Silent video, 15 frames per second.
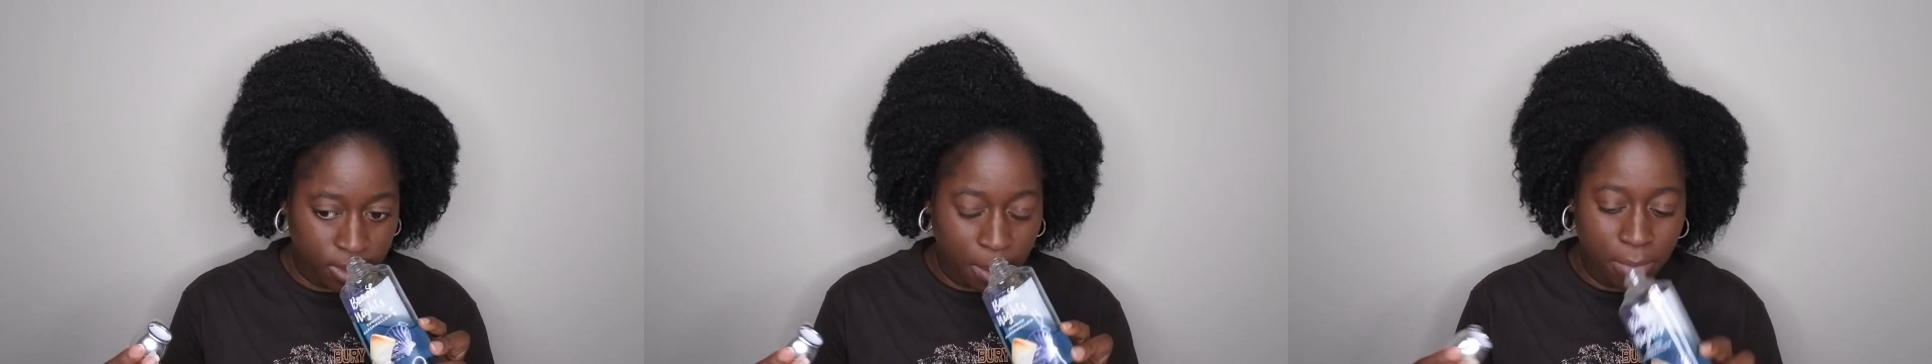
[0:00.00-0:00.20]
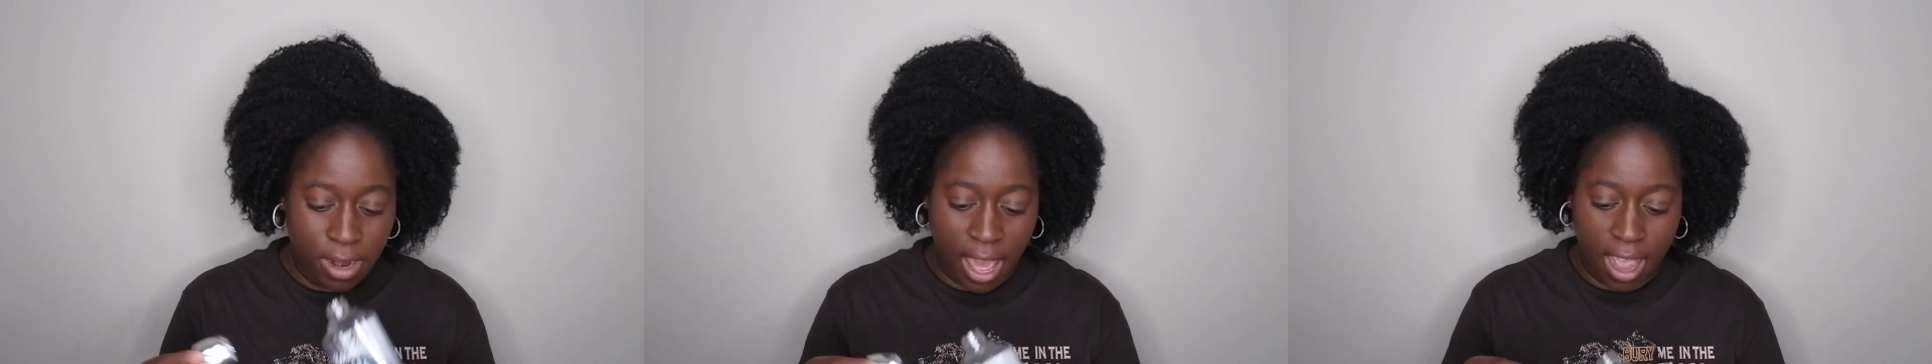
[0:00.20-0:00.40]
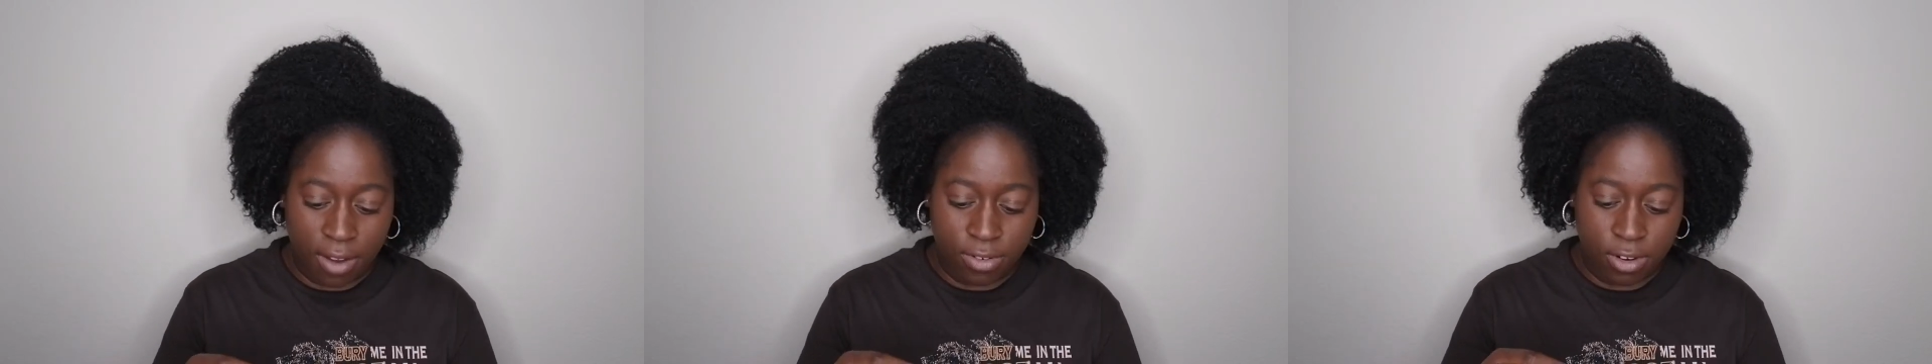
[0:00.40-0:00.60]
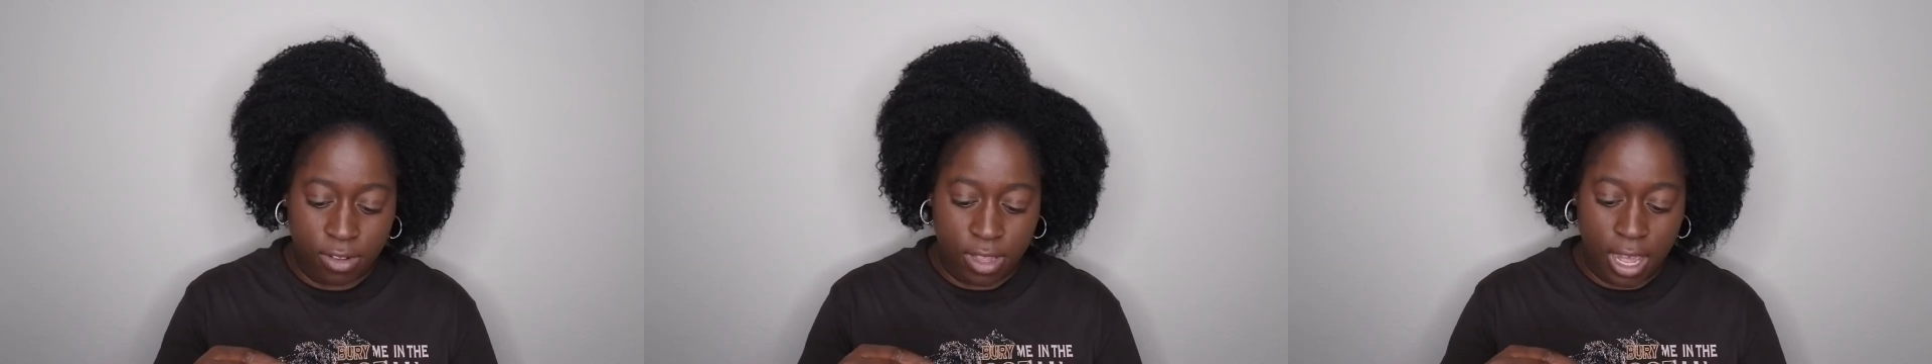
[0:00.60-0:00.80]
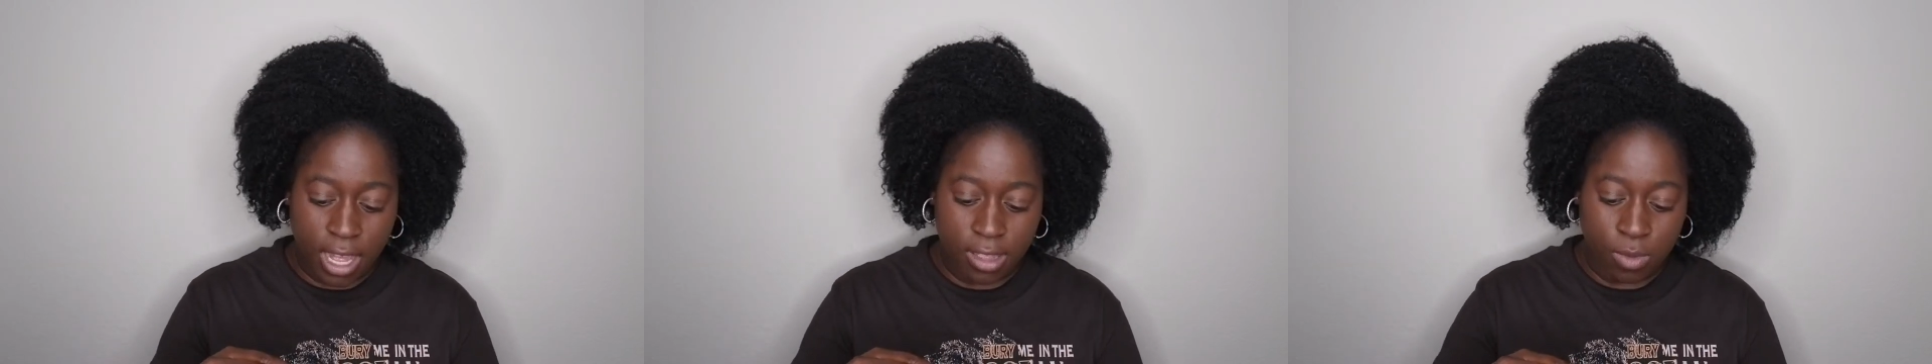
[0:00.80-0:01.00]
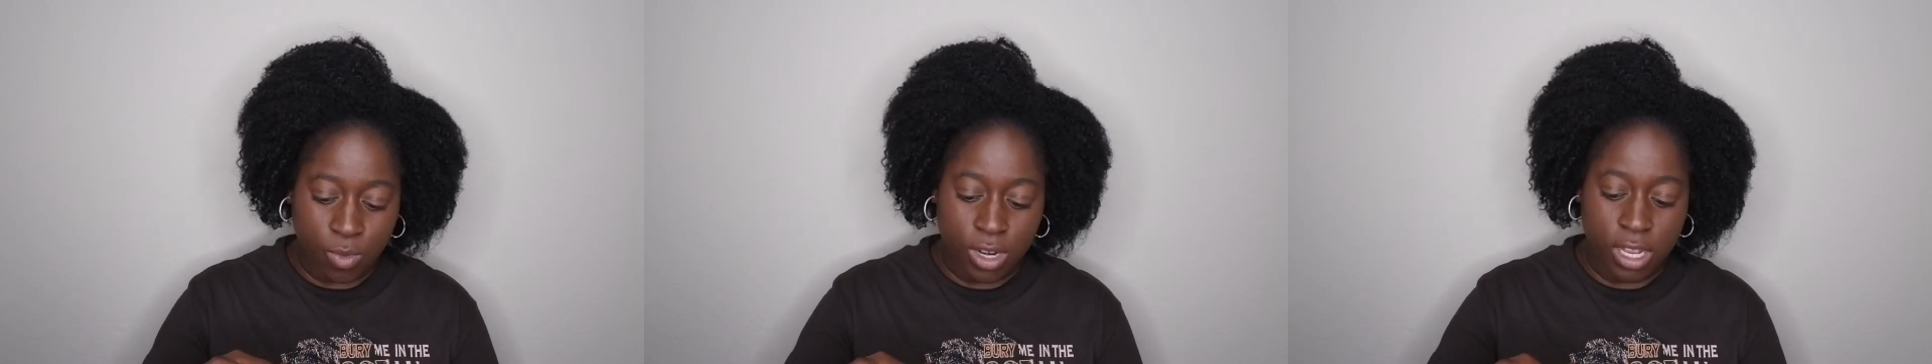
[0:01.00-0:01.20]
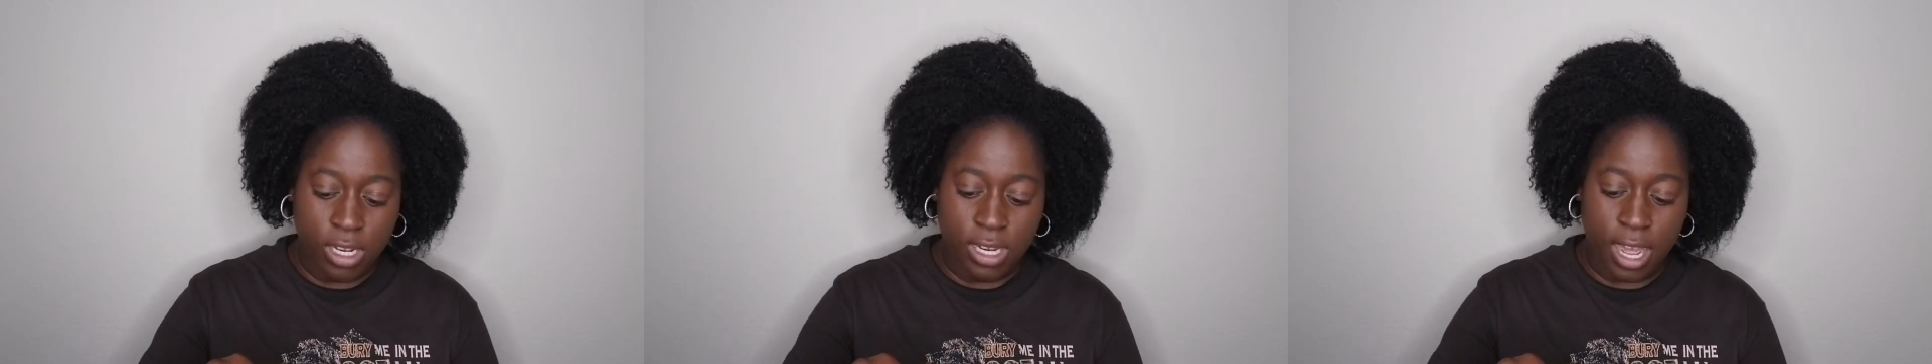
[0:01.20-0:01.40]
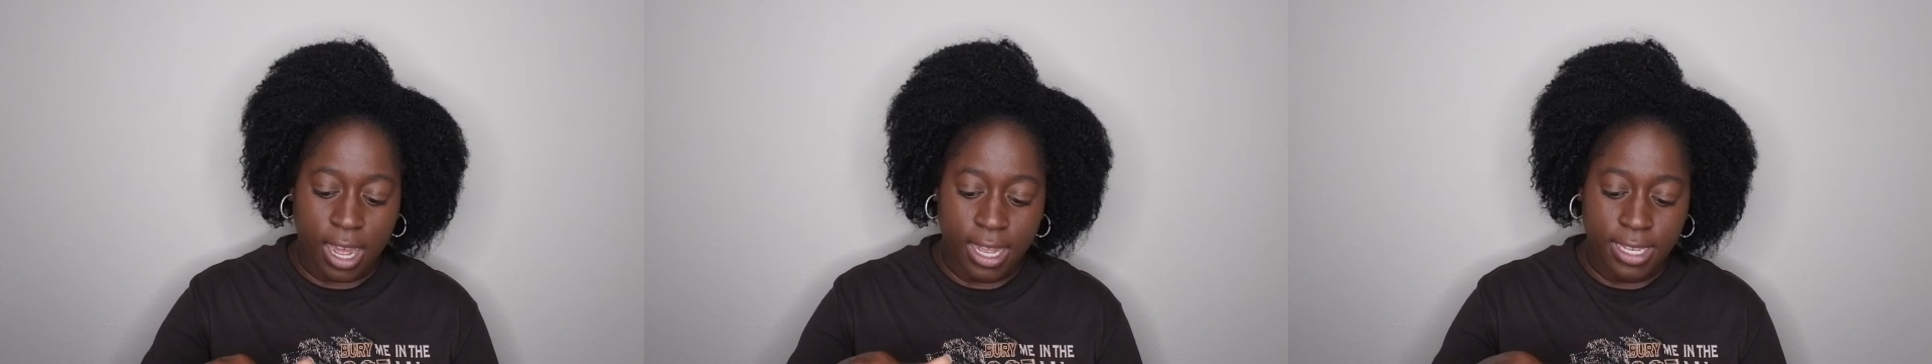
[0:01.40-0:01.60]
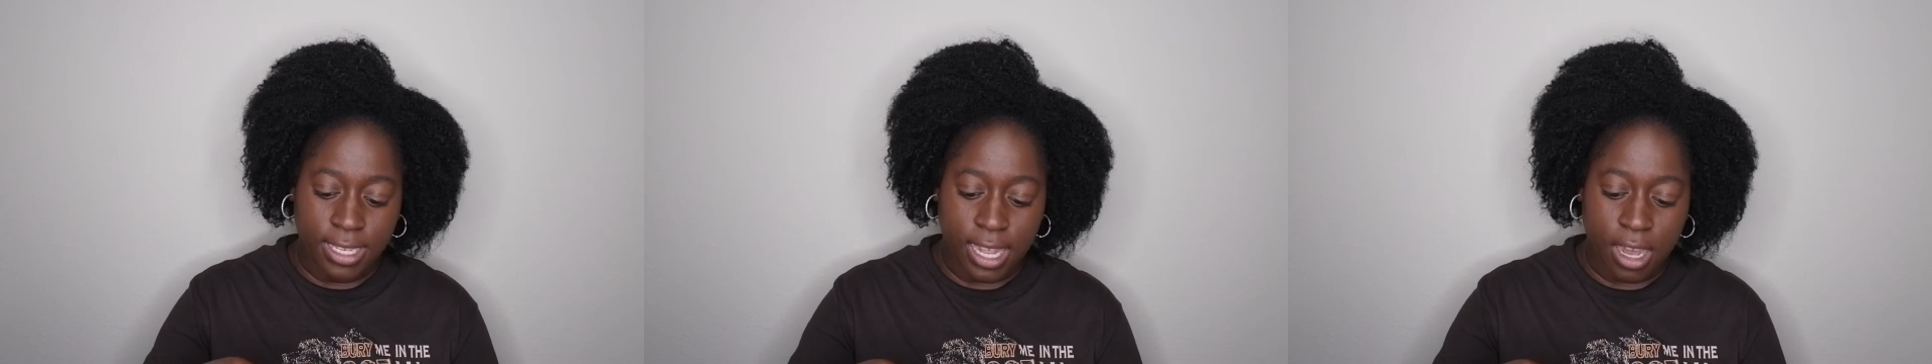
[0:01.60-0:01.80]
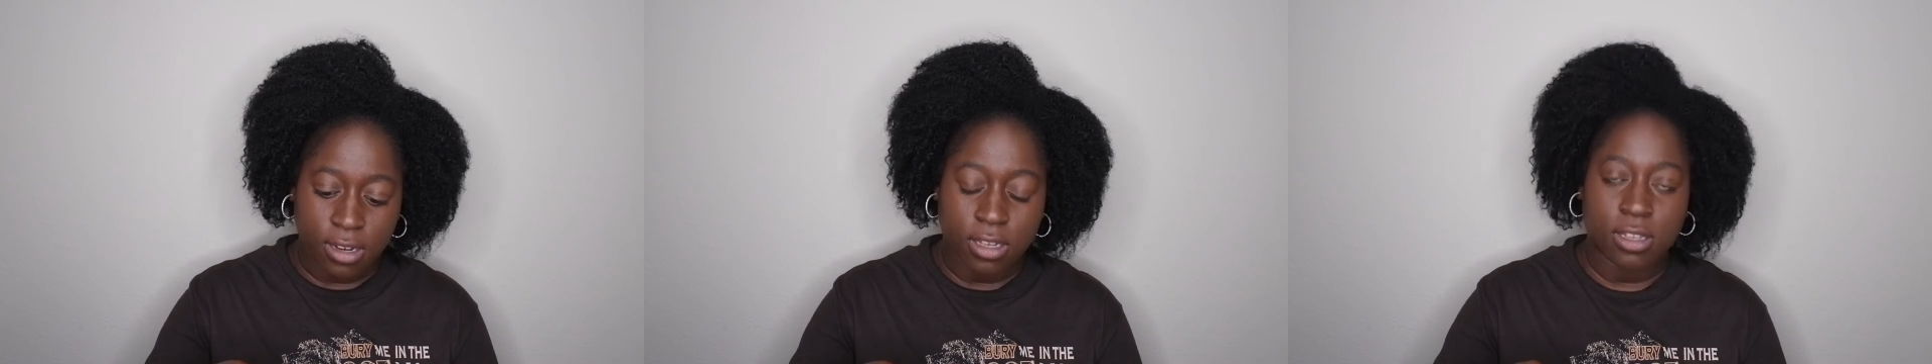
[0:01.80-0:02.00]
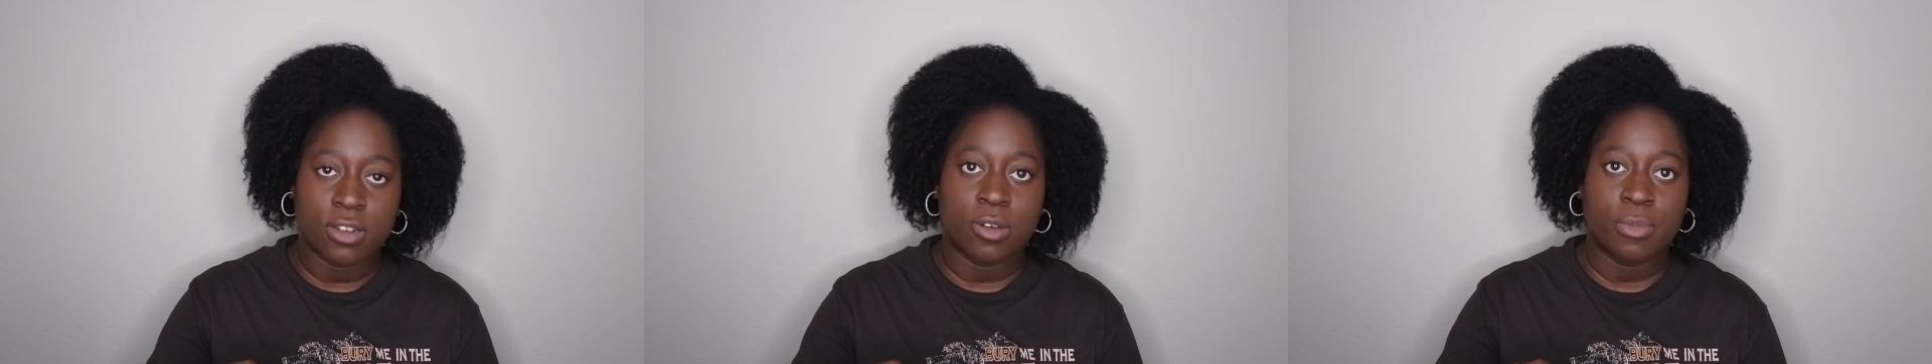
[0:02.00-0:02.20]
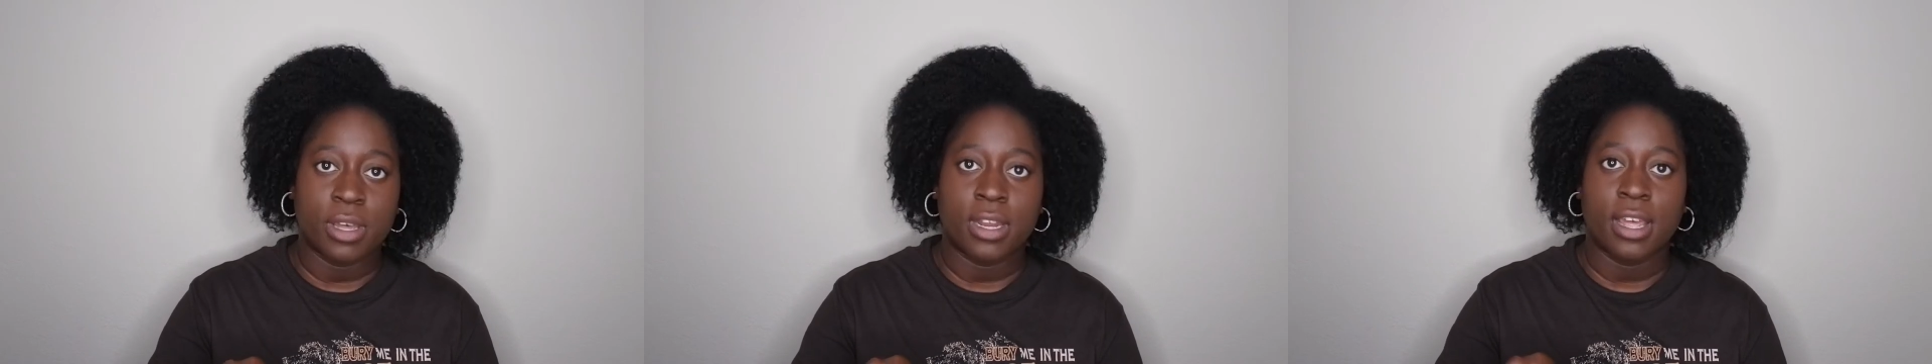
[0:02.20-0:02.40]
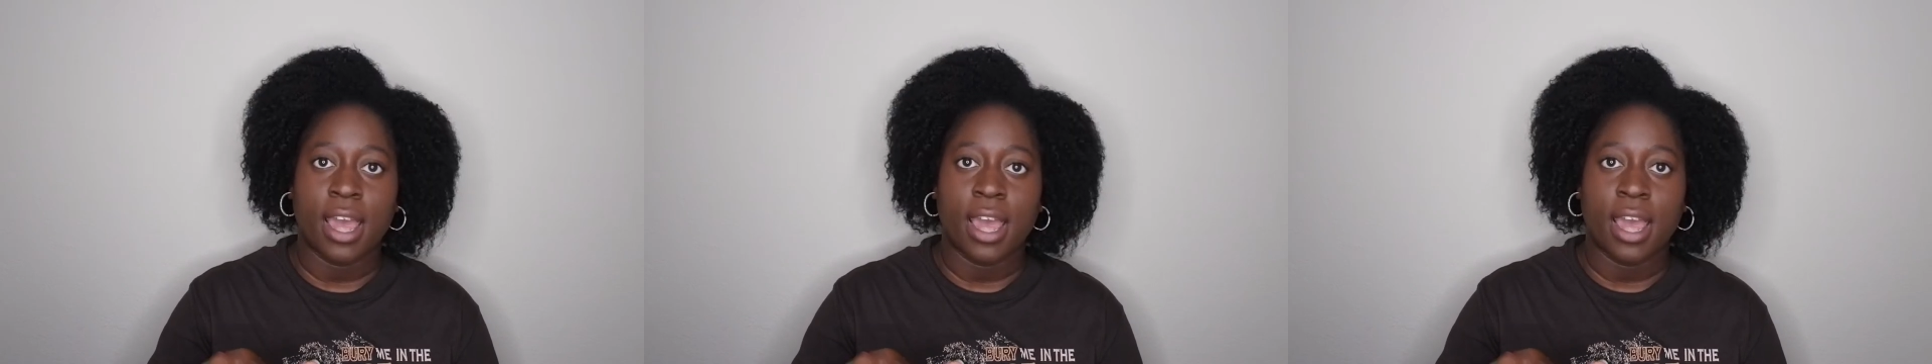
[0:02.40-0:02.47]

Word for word: but after that, when it dies down a little bit,